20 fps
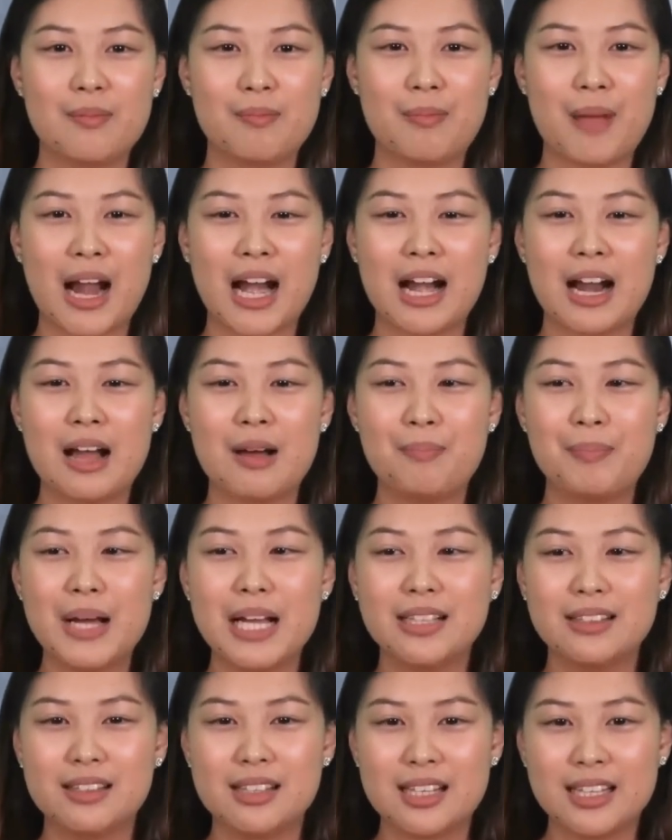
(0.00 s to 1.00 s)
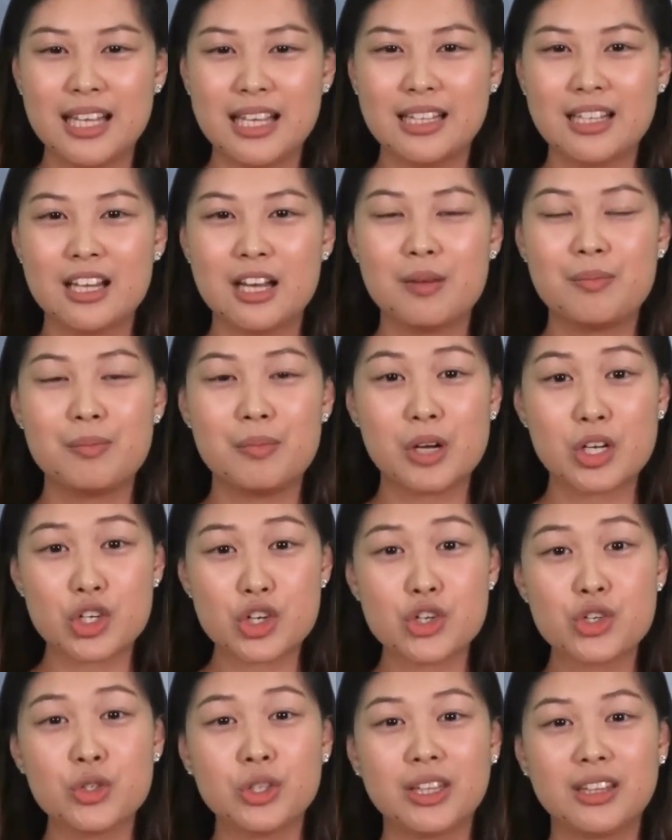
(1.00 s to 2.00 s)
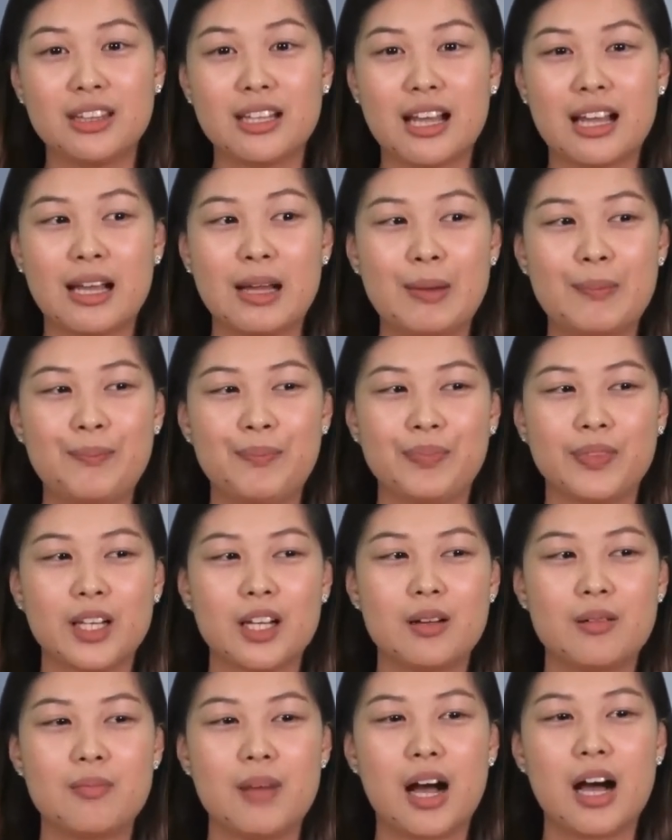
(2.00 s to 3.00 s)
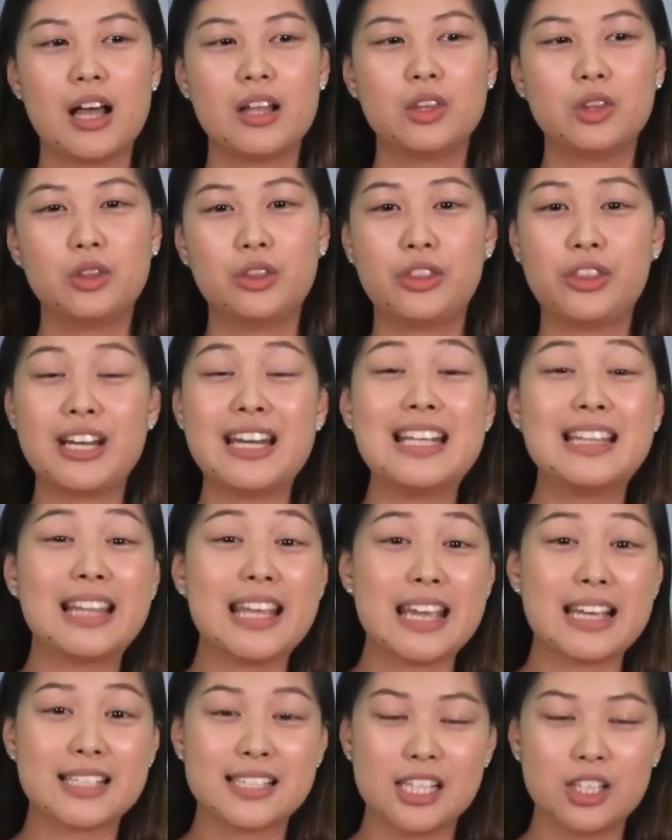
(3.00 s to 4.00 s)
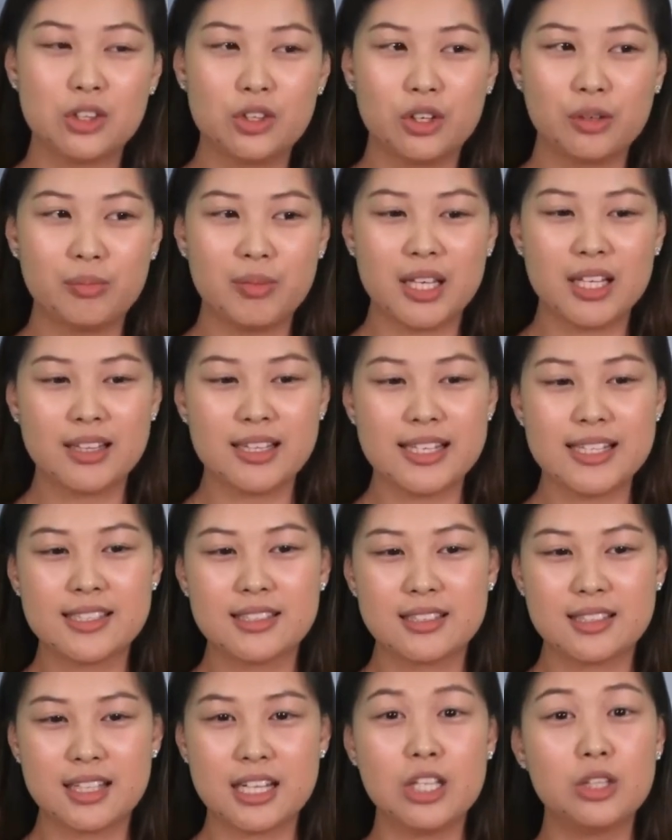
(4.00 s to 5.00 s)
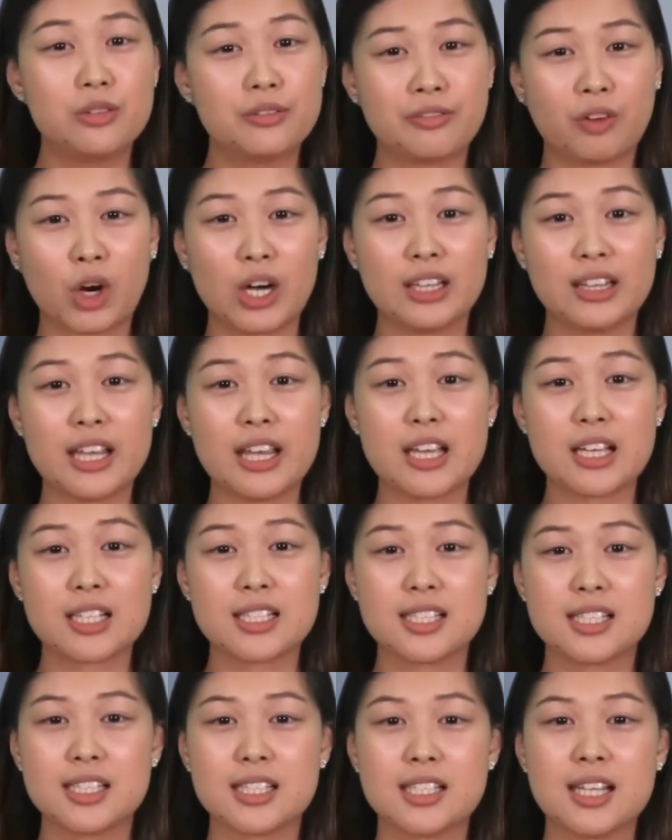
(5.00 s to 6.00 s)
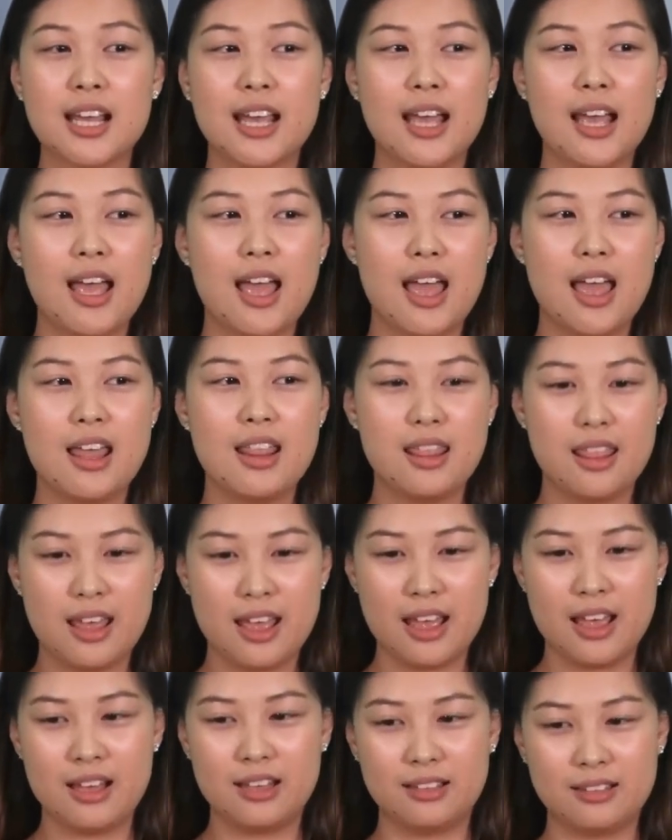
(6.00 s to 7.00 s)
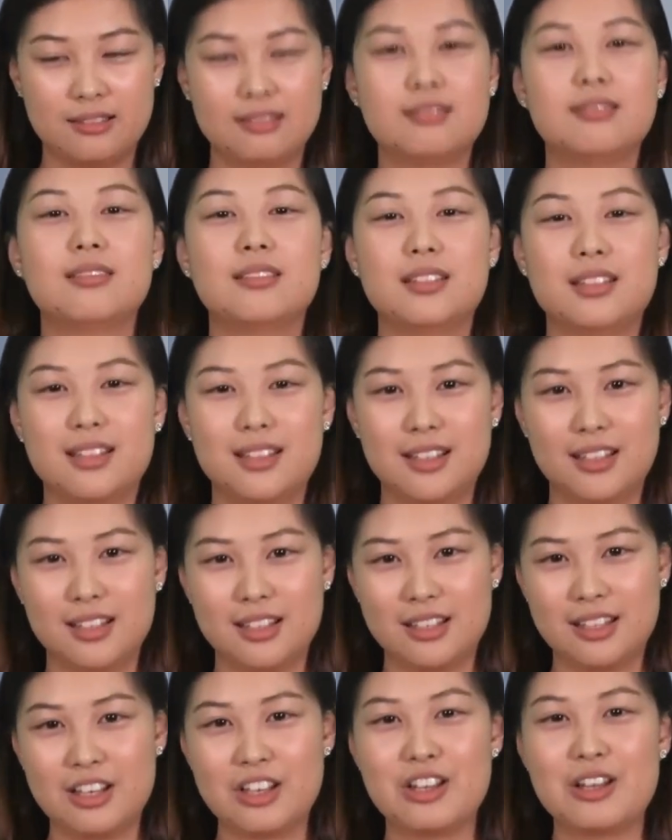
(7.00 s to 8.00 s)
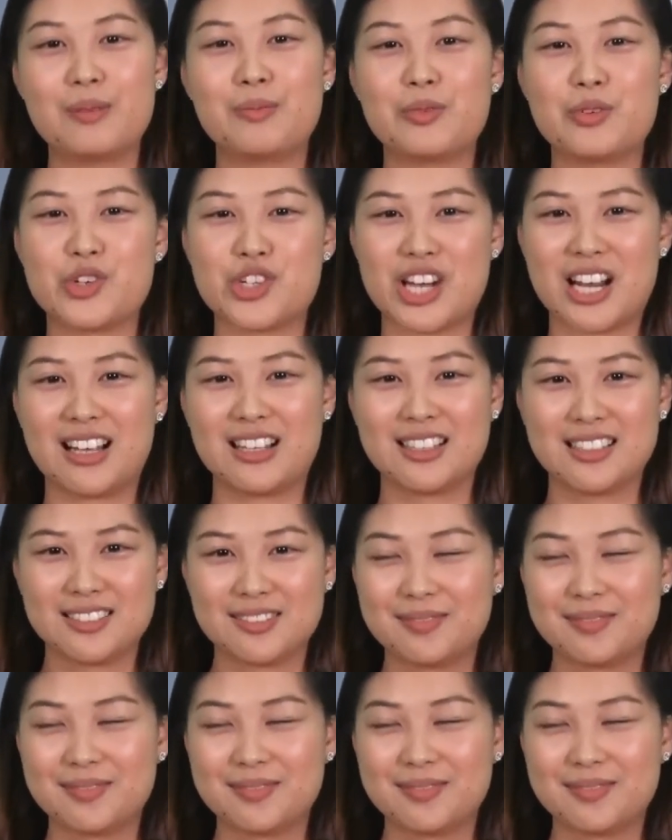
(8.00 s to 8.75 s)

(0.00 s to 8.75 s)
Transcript: para pagdating na mag-shoot na, mga three takes. It took me at least three to four takes. And then, yun na po siya.